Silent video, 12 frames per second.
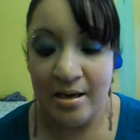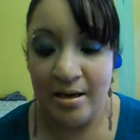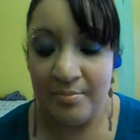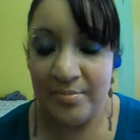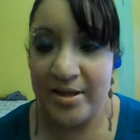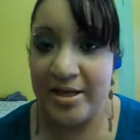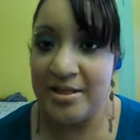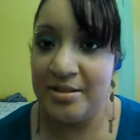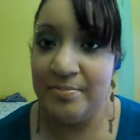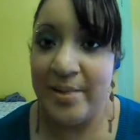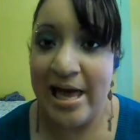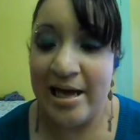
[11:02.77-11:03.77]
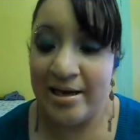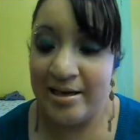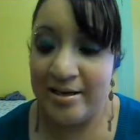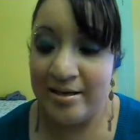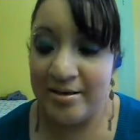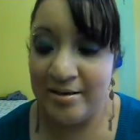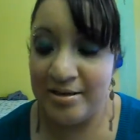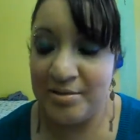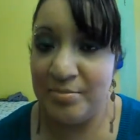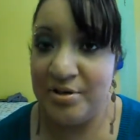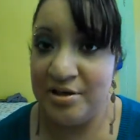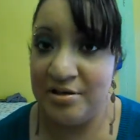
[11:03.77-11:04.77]
um, this palette is
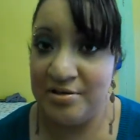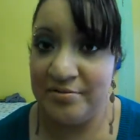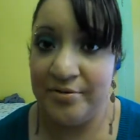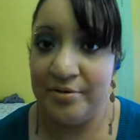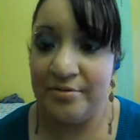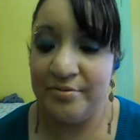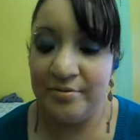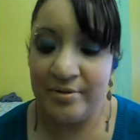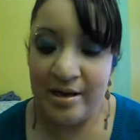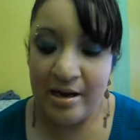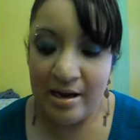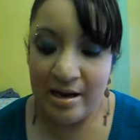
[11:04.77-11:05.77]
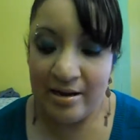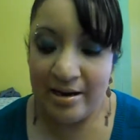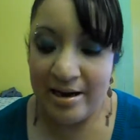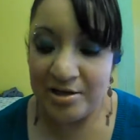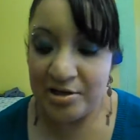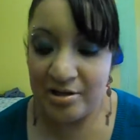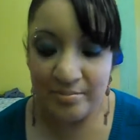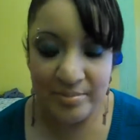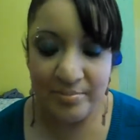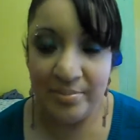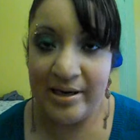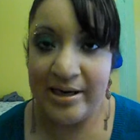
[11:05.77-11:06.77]
more useful. And I actually
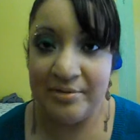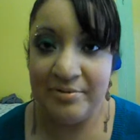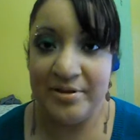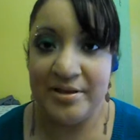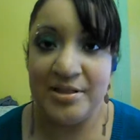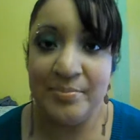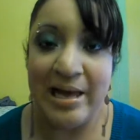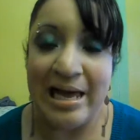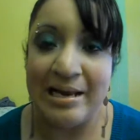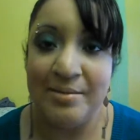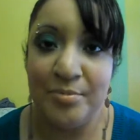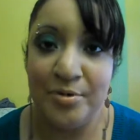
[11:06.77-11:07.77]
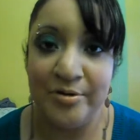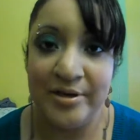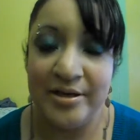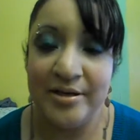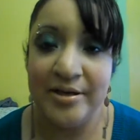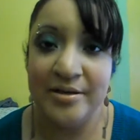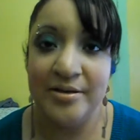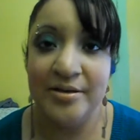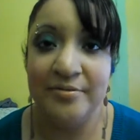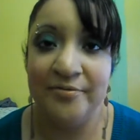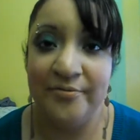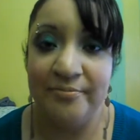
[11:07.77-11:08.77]
been playing with this palette more than
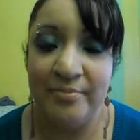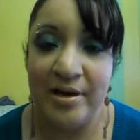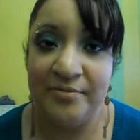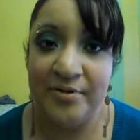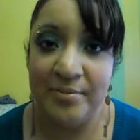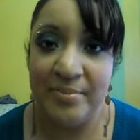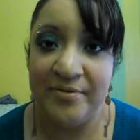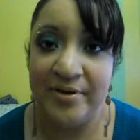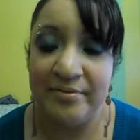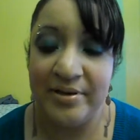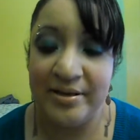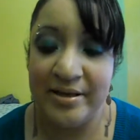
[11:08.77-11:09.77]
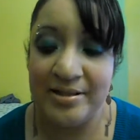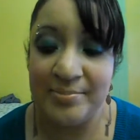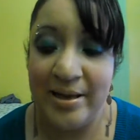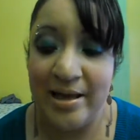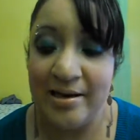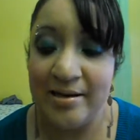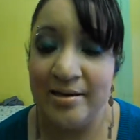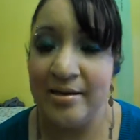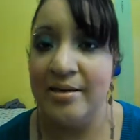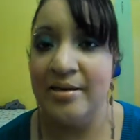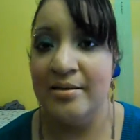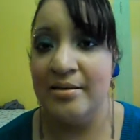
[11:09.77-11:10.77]
the if You're My Favorite Things palette
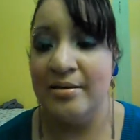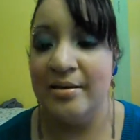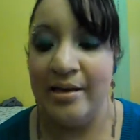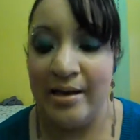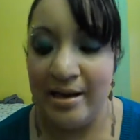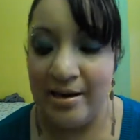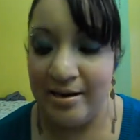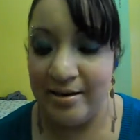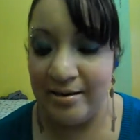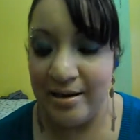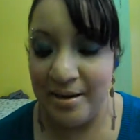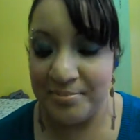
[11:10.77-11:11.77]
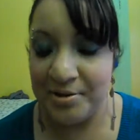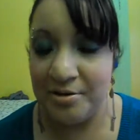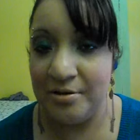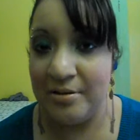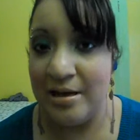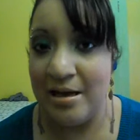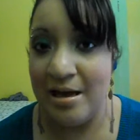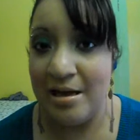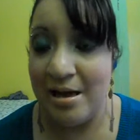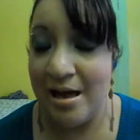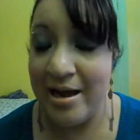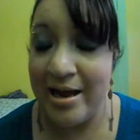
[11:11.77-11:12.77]
and
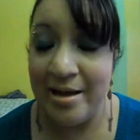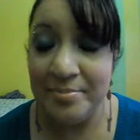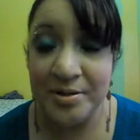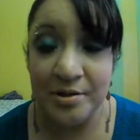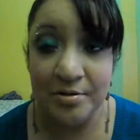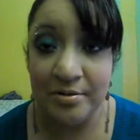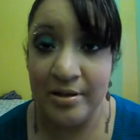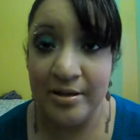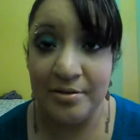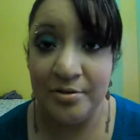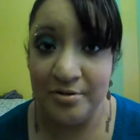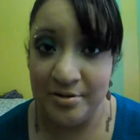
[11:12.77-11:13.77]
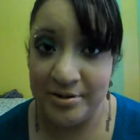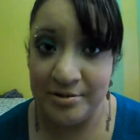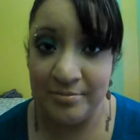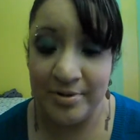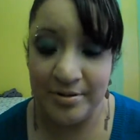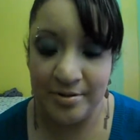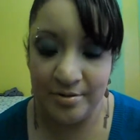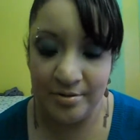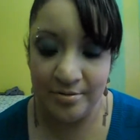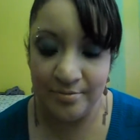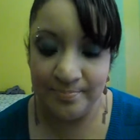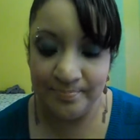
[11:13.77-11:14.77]
I absolutely adore this one
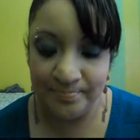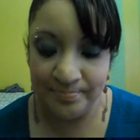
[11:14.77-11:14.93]
so